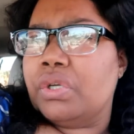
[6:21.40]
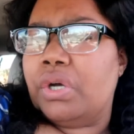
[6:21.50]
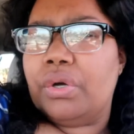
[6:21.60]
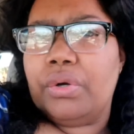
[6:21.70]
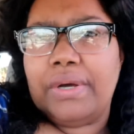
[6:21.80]

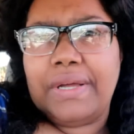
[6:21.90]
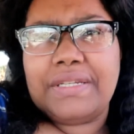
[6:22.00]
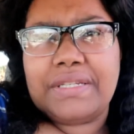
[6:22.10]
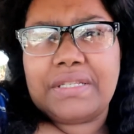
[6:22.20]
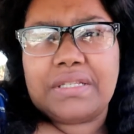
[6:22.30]
So I
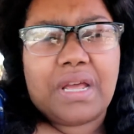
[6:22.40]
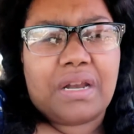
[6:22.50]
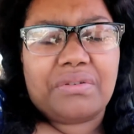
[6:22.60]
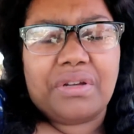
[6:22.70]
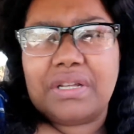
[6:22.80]
just,
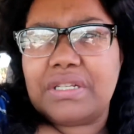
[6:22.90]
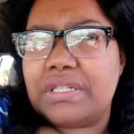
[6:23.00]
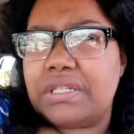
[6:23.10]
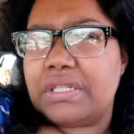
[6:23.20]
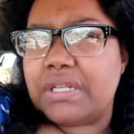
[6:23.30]
I don't know, I
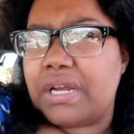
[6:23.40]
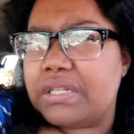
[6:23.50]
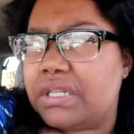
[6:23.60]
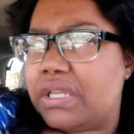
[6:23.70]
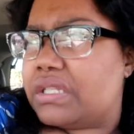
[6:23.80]
just
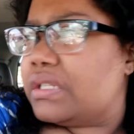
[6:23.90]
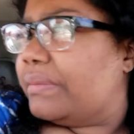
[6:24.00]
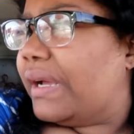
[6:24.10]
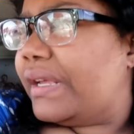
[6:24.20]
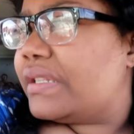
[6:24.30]
decided to get
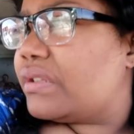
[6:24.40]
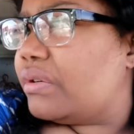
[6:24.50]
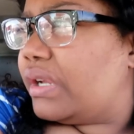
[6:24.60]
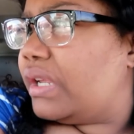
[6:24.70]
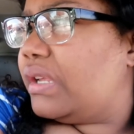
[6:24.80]
some ice
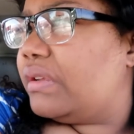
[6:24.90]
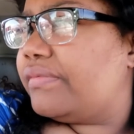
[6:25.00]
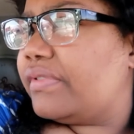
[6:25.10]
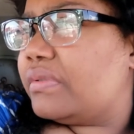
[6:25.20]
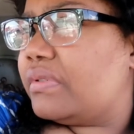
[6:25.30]

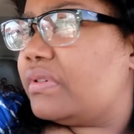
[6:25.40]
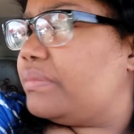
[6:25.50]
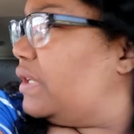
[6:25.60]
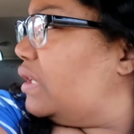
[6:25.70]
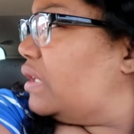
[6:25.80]
cream for
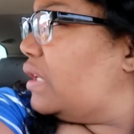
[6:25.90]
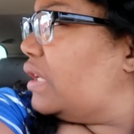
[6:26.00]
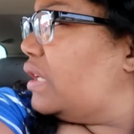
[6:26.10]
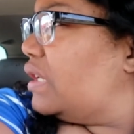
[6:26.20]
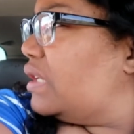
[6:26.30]
me and the
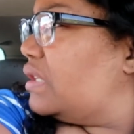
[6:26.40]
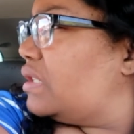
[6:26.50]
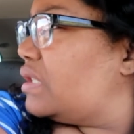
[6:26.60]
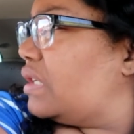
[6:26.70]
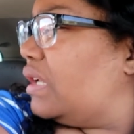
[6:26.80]
kids.